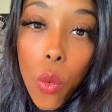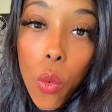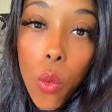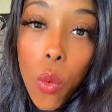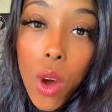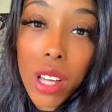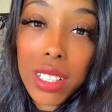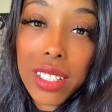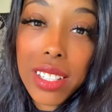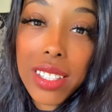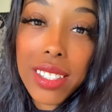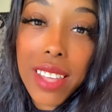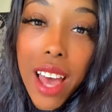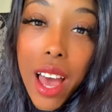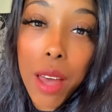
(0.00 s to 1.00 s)
what
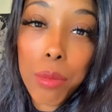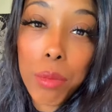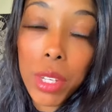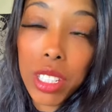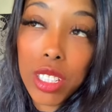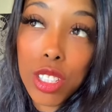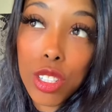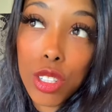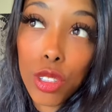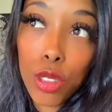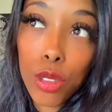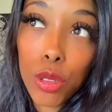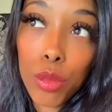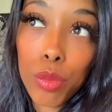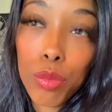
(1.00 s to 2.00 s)
does that mean to
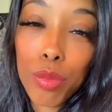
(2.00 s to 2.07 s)
you?